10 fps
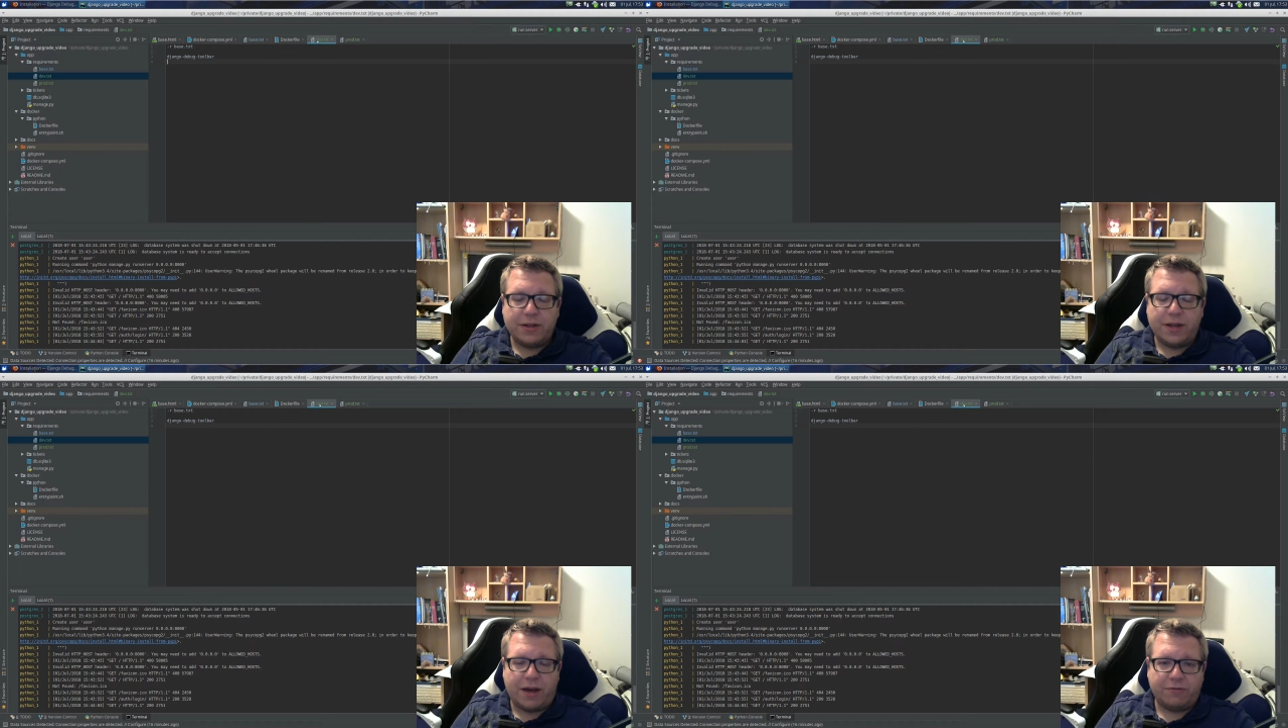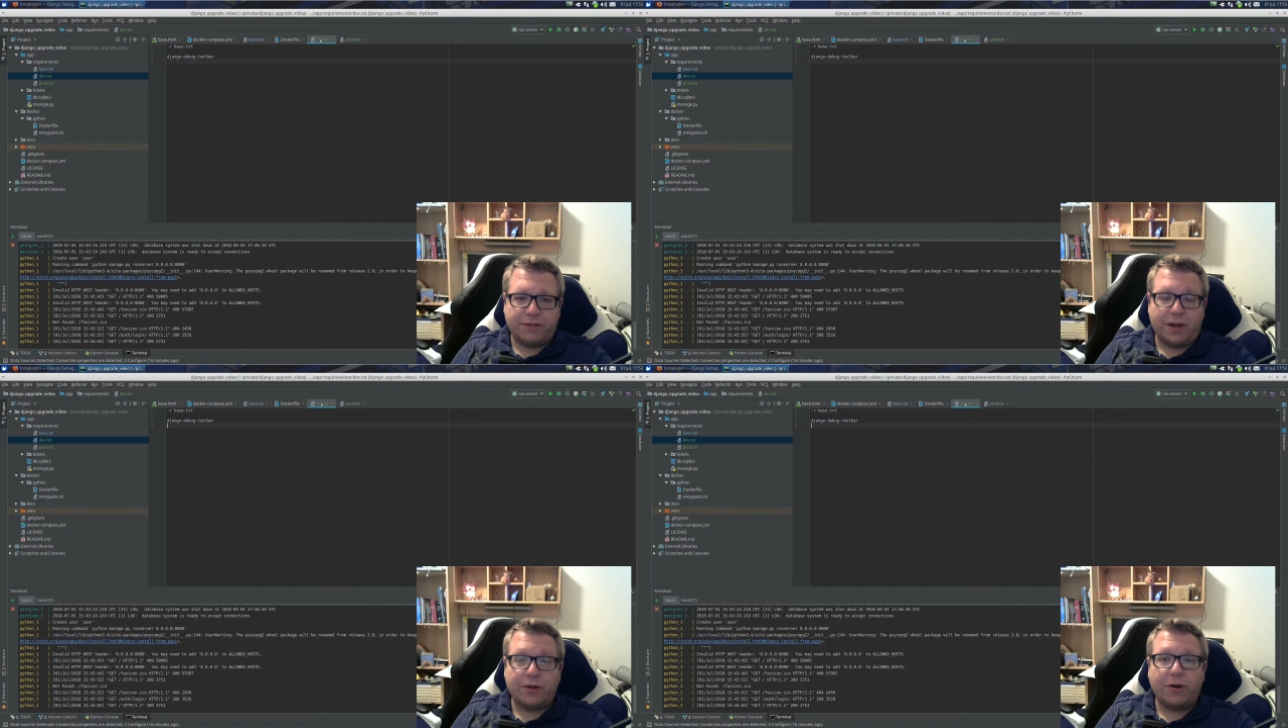have
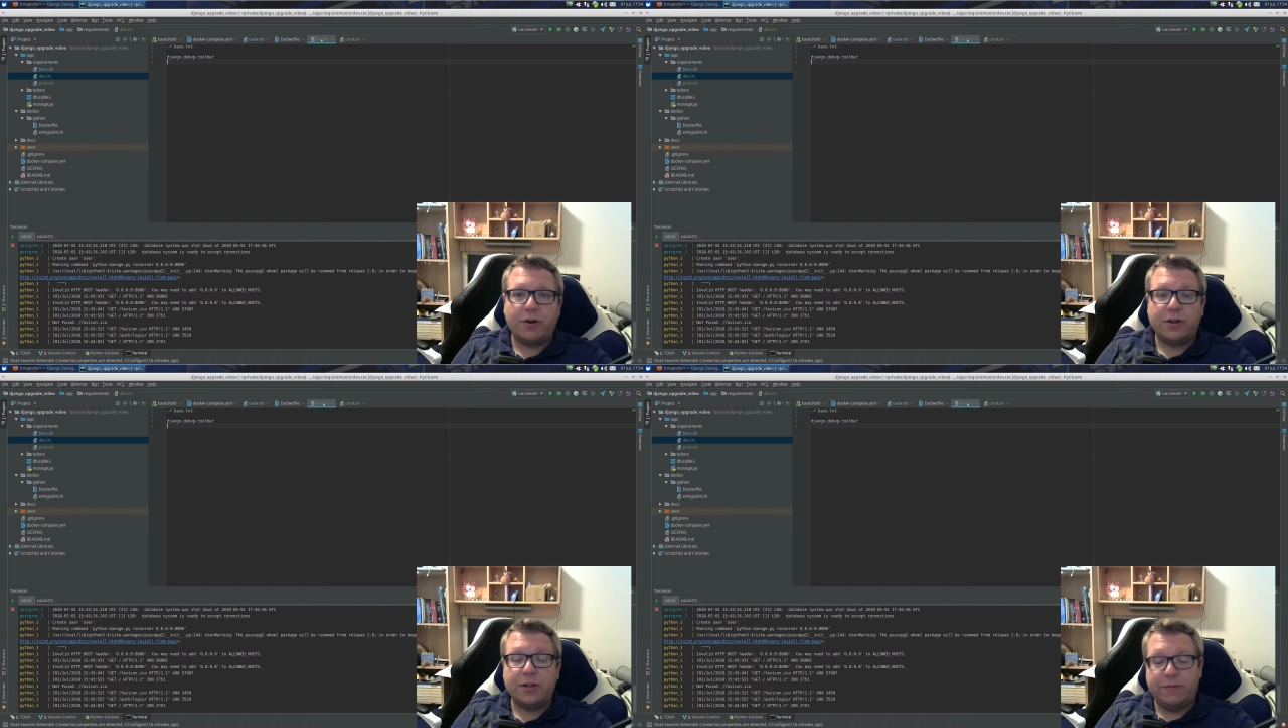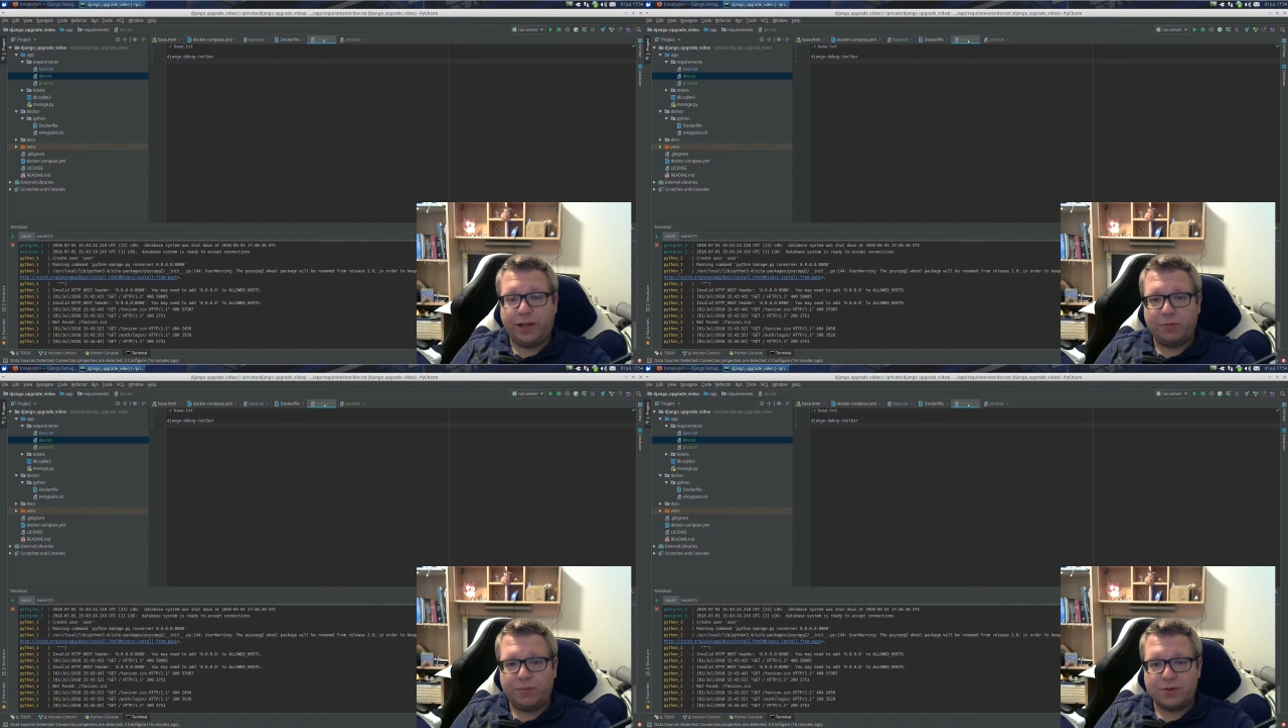that on the
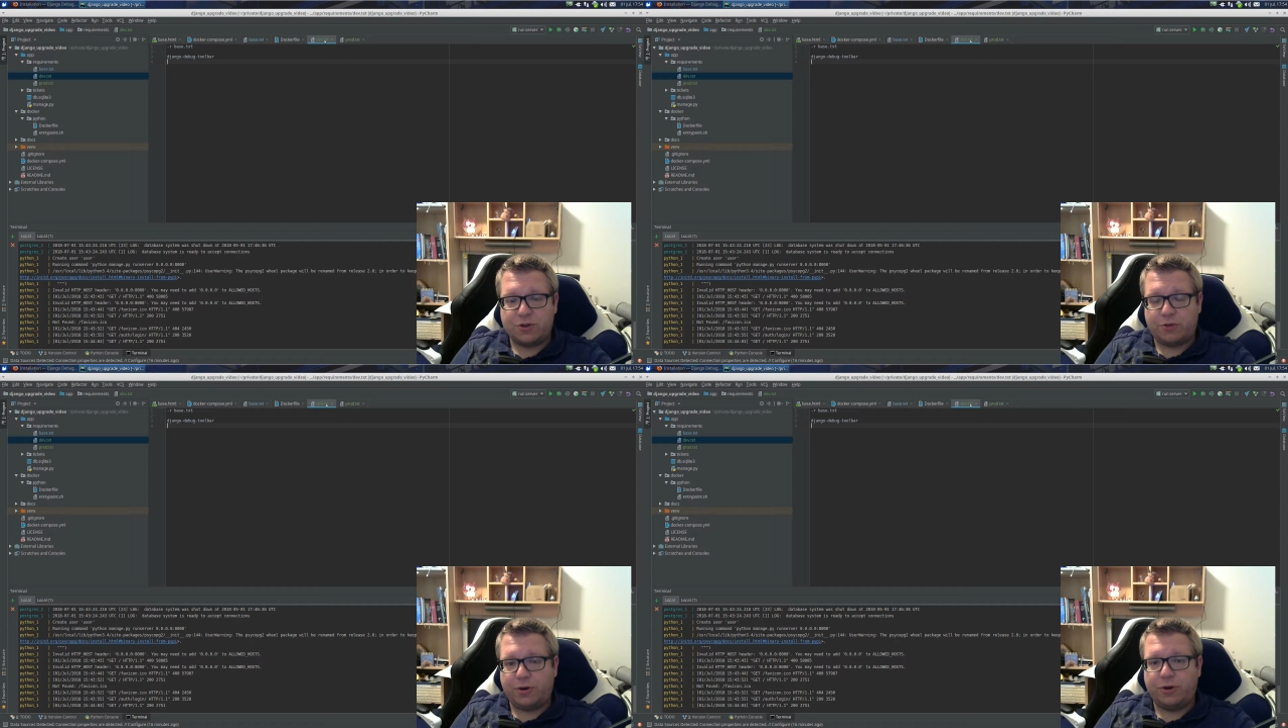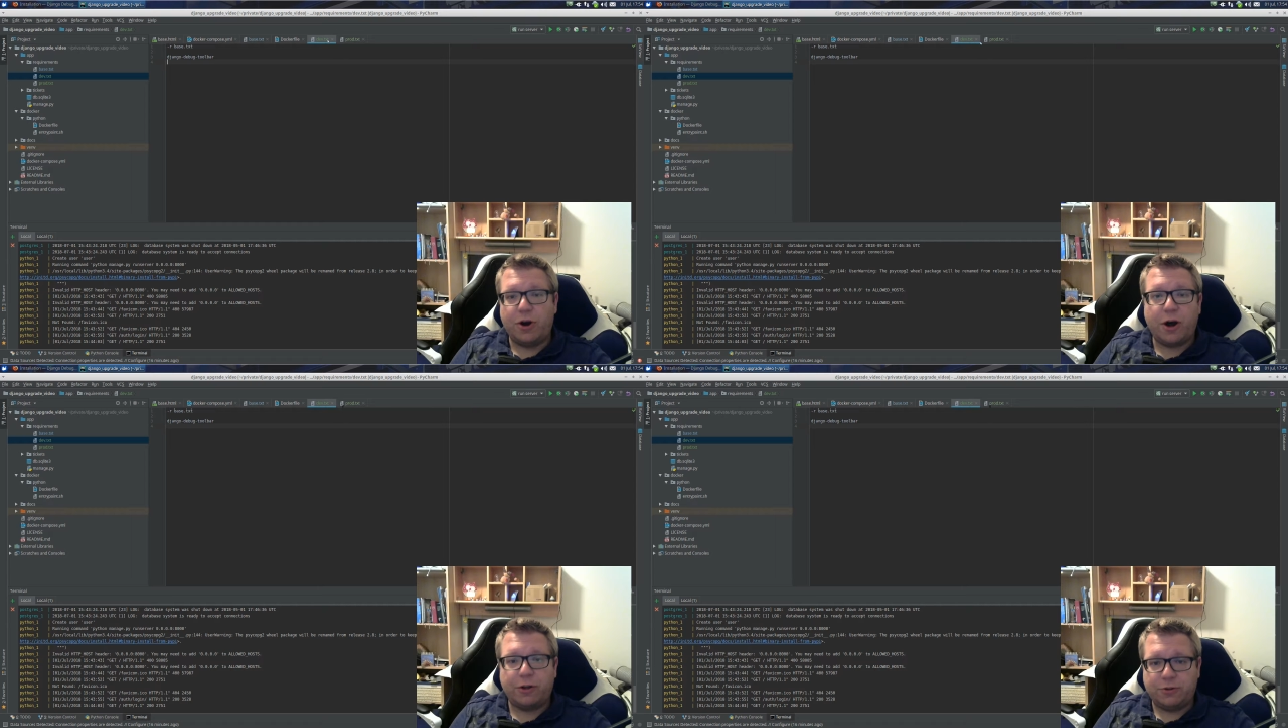development server,
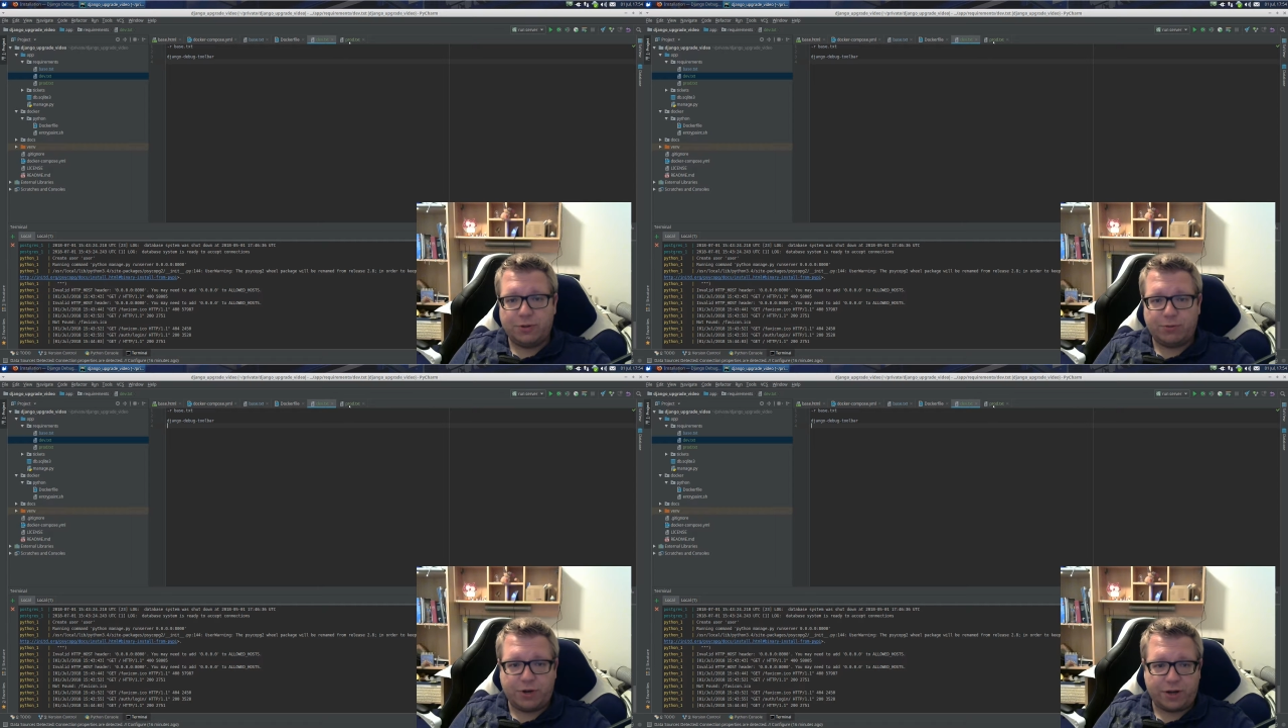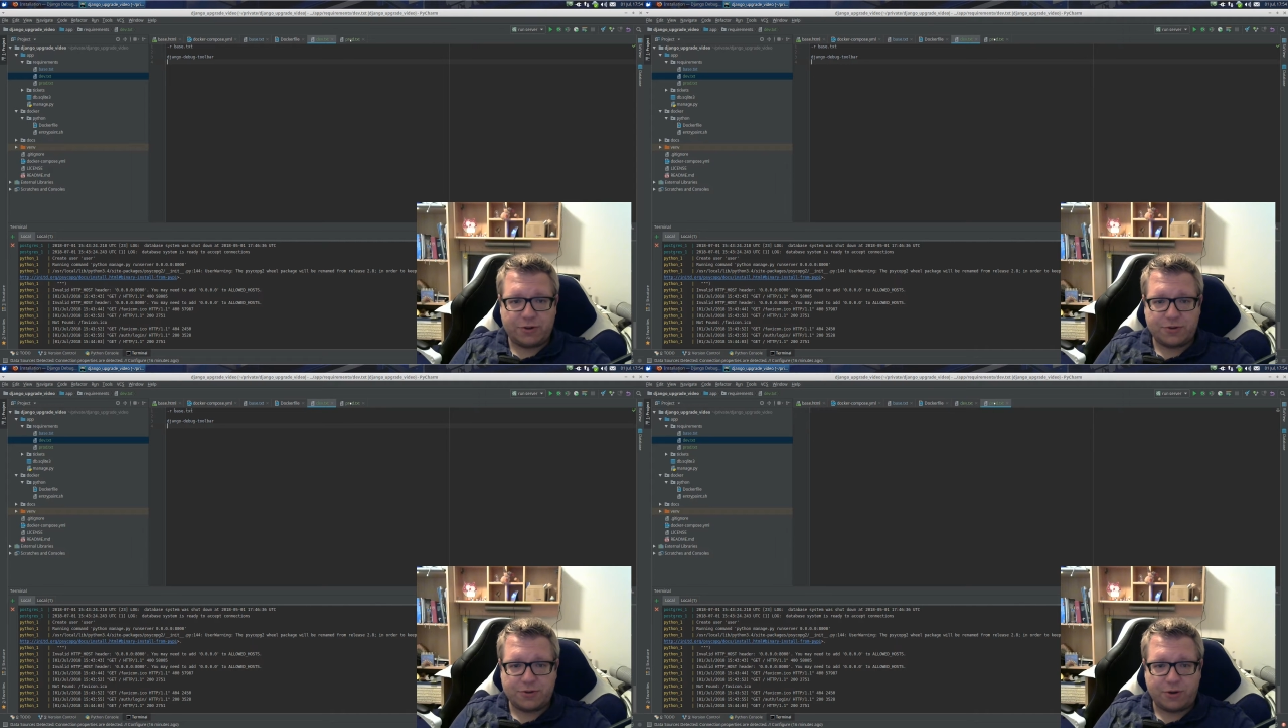not on the
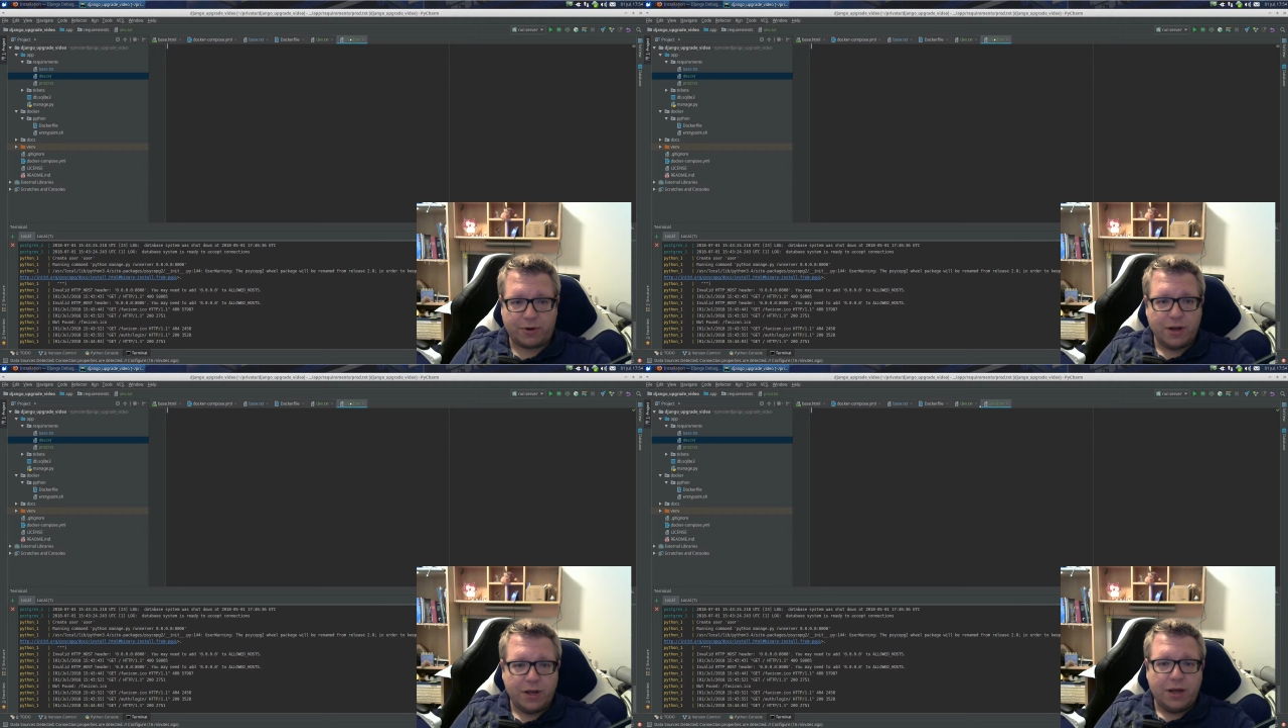production server.